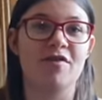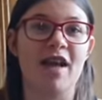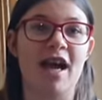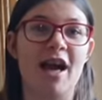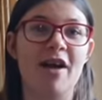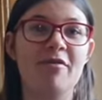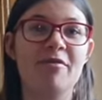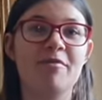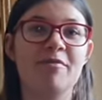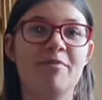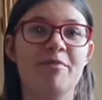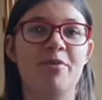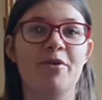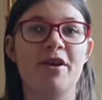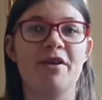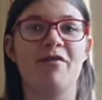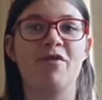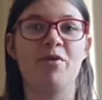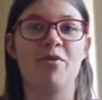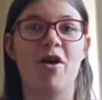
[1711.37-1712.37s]
now
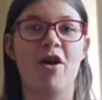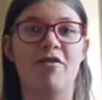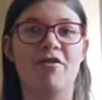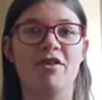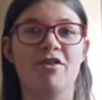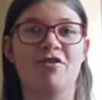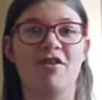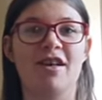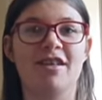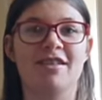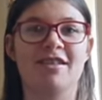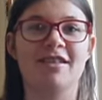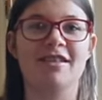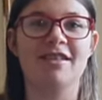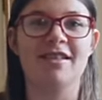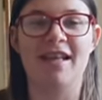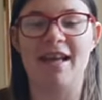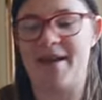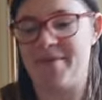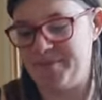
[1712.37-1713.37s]
but if you are
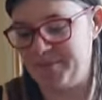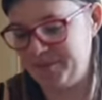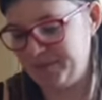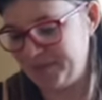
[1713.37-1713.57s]
interested then